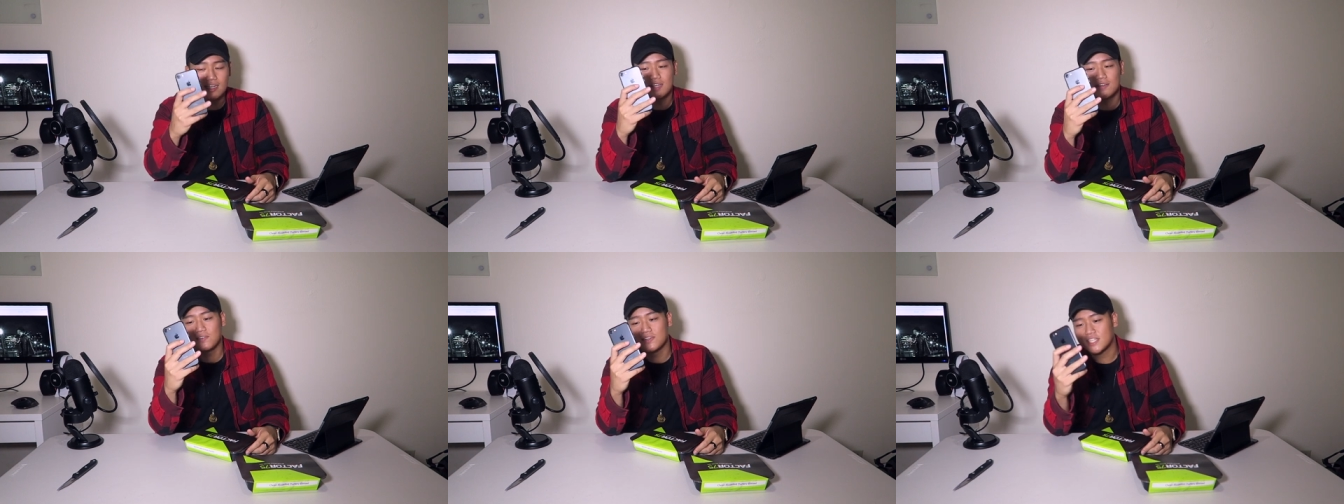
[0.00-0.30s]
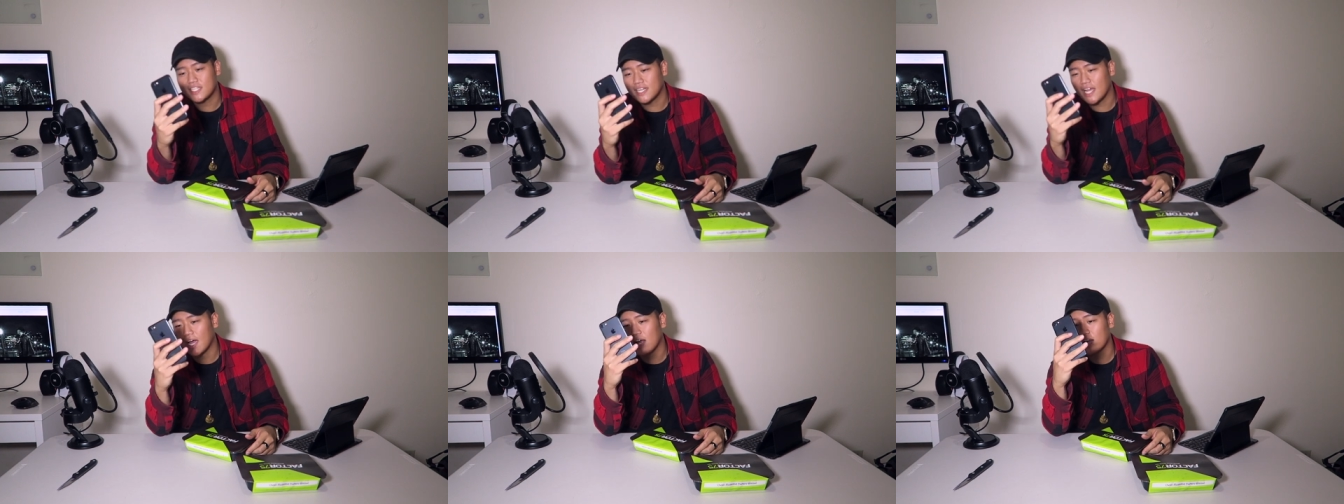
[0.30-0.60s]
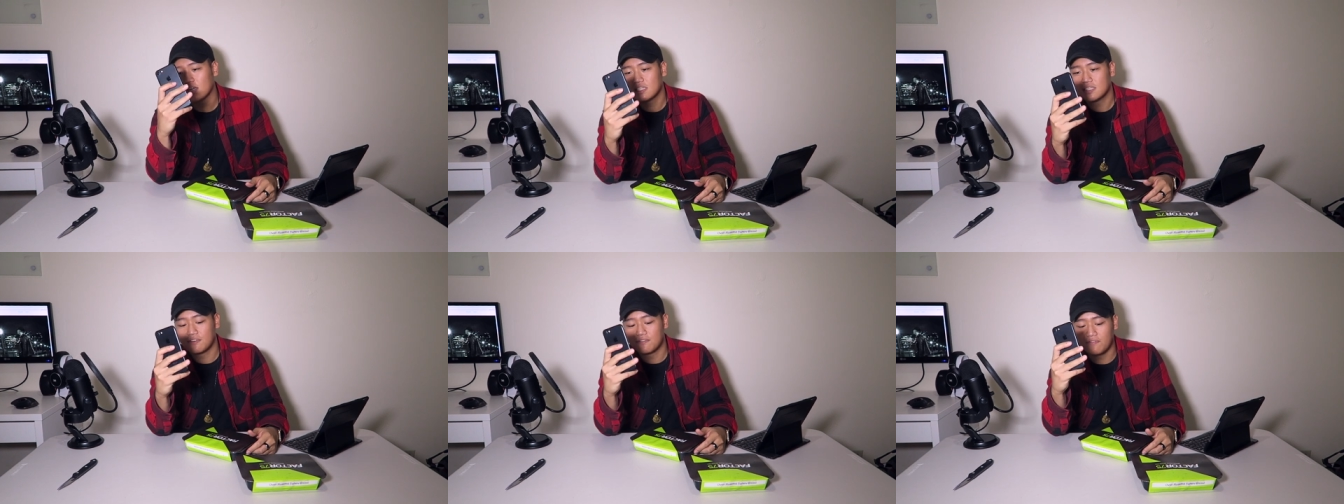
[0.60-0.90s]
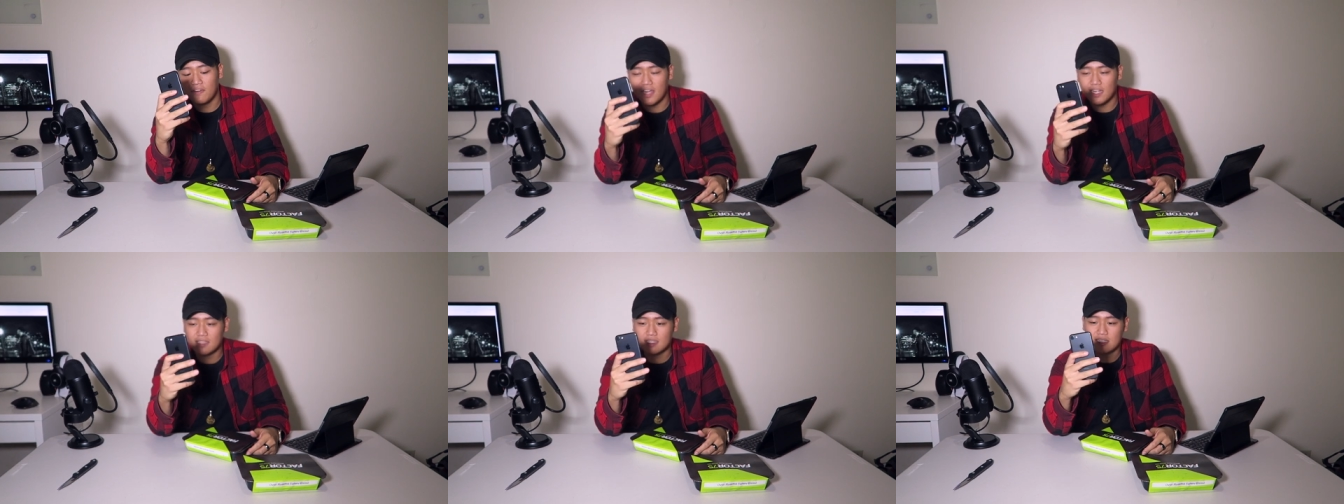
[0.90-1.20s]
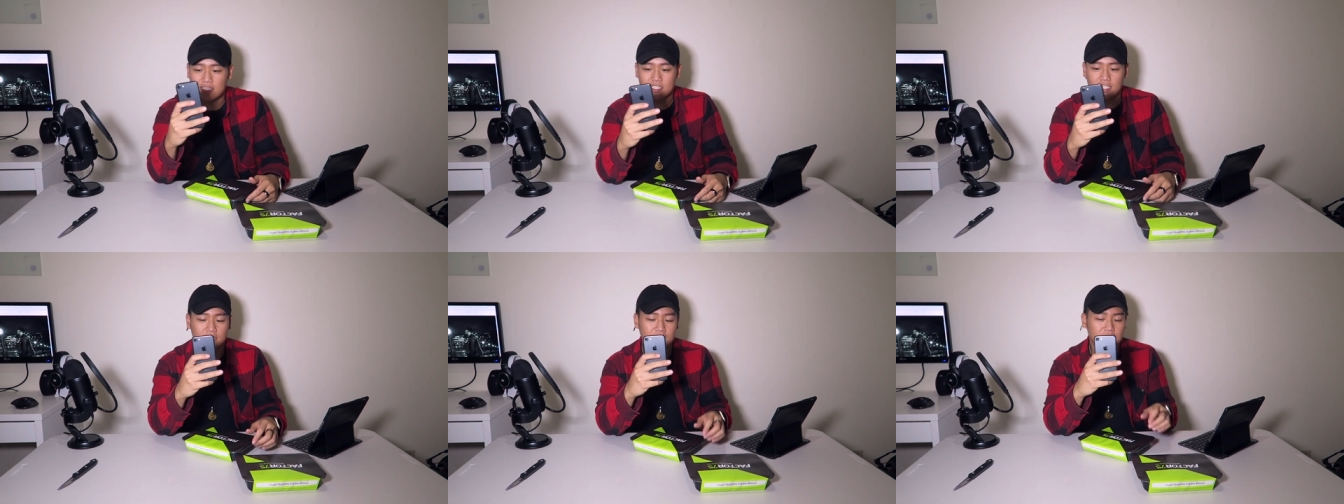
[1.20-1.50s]
give a shout out to
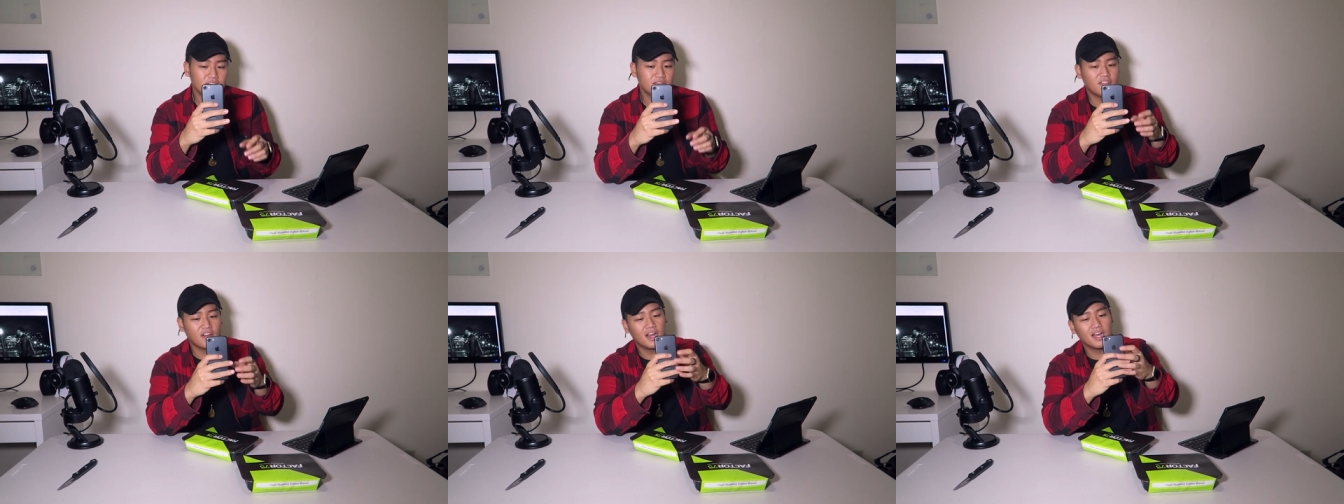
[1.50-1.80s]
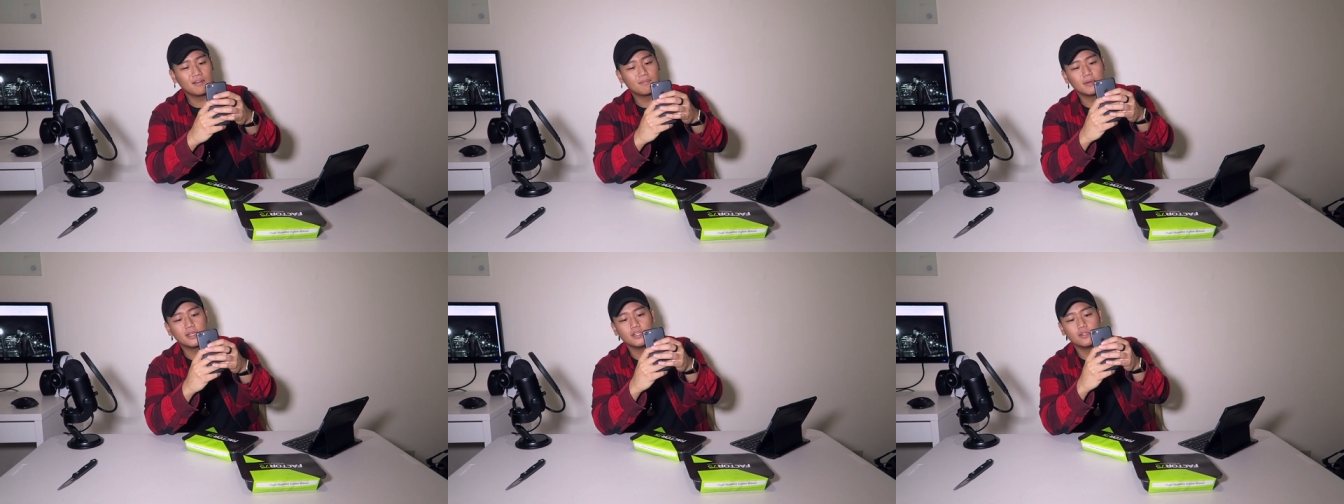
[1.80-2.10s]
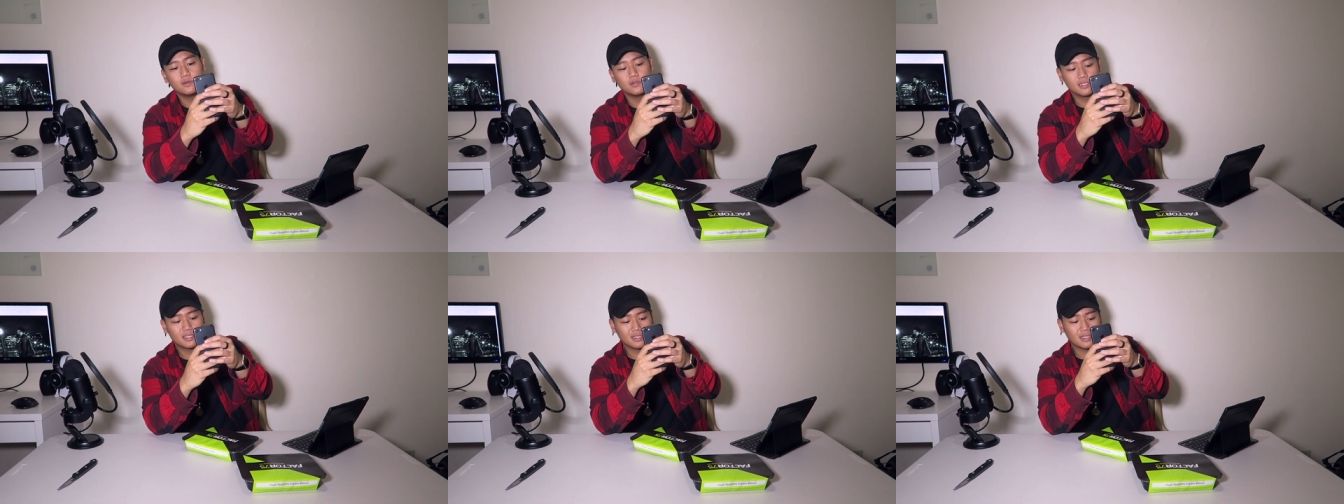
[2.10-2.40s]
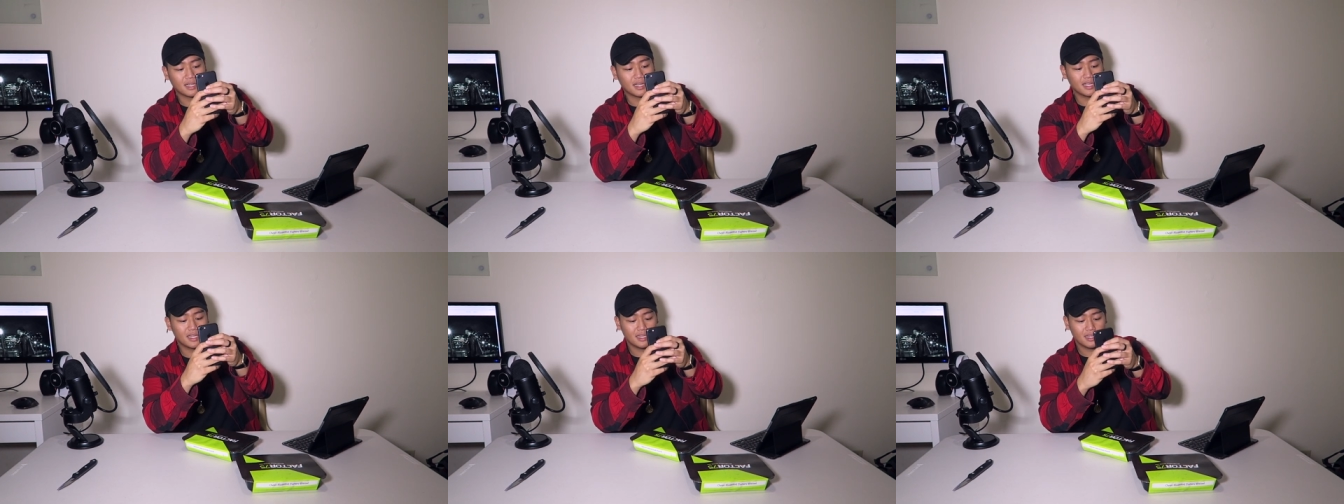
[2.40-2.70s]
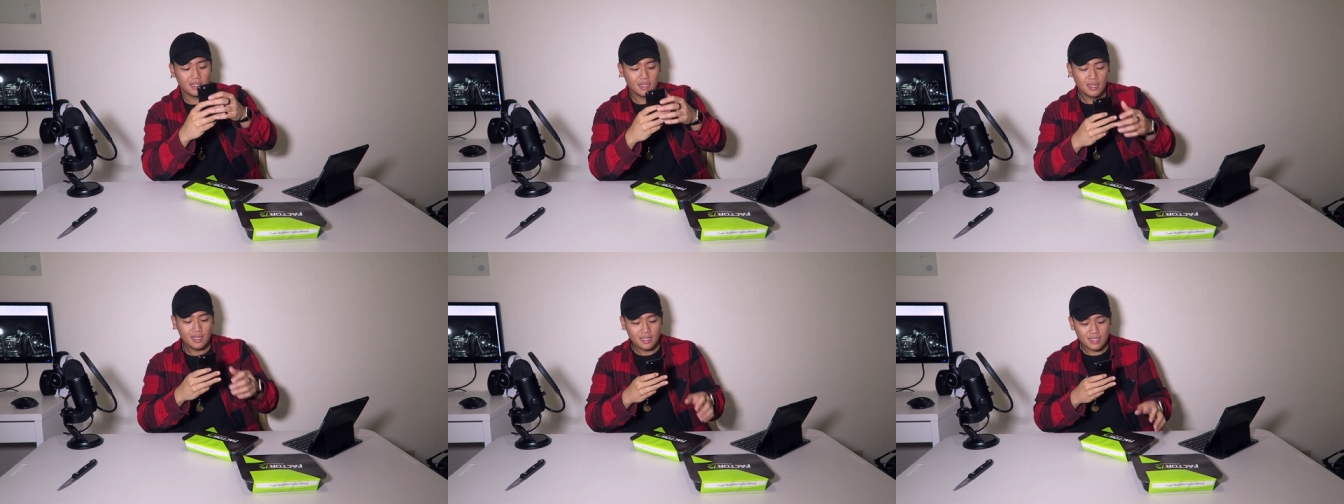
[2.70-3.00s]
Factor 75, my newest
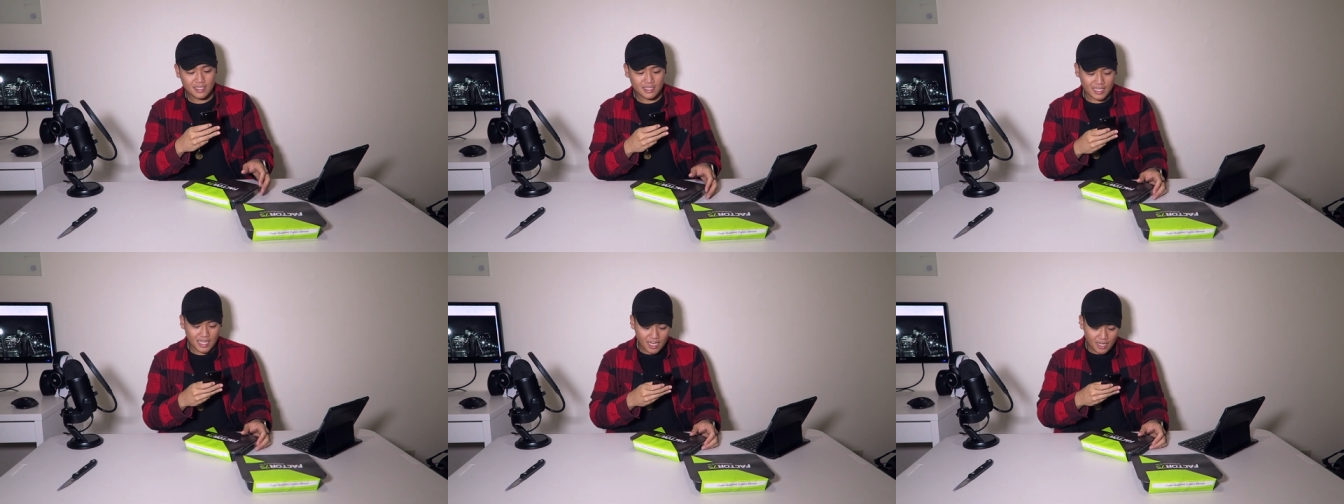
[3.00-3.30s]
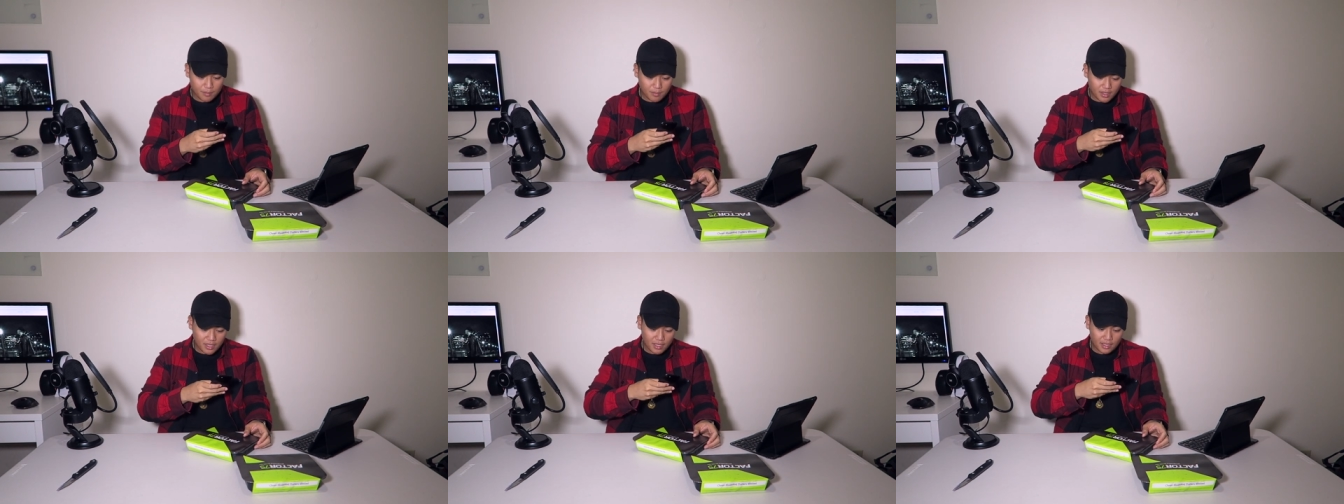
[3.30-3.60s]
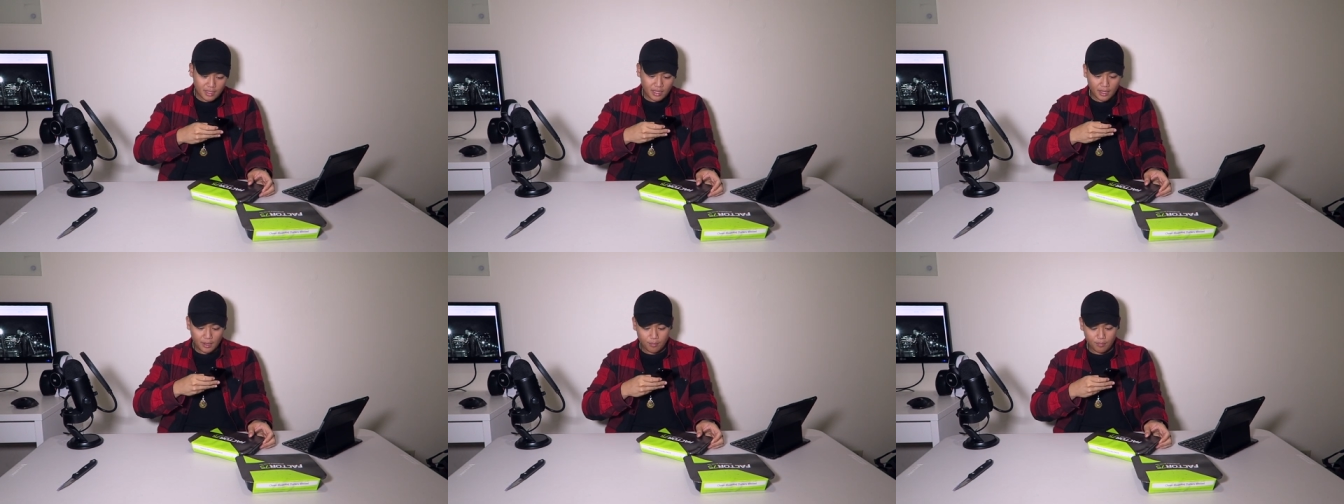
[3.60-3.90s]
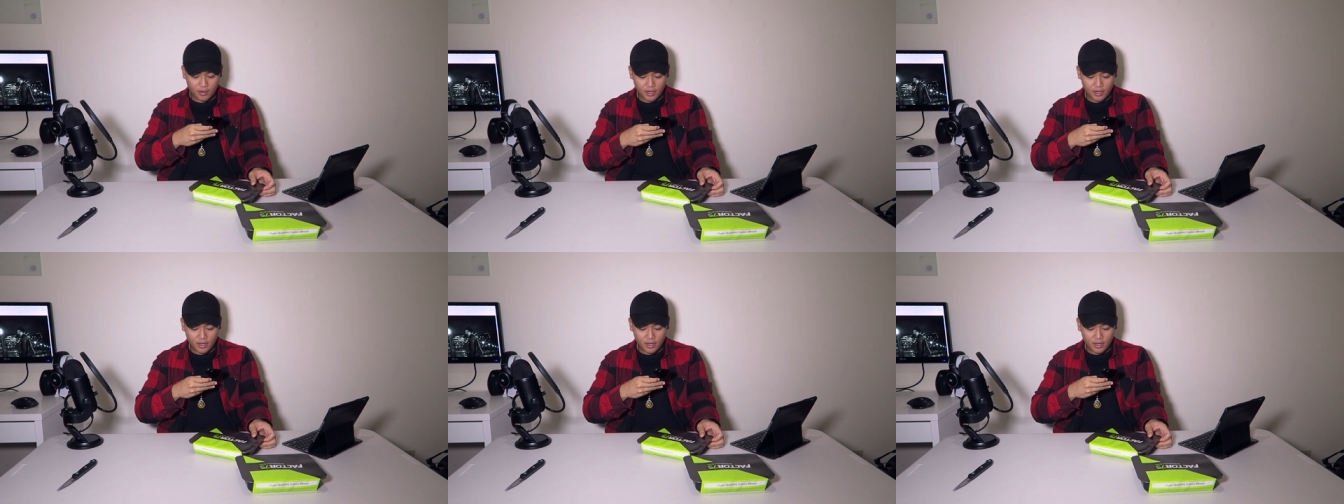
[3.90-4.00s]
client, sending me like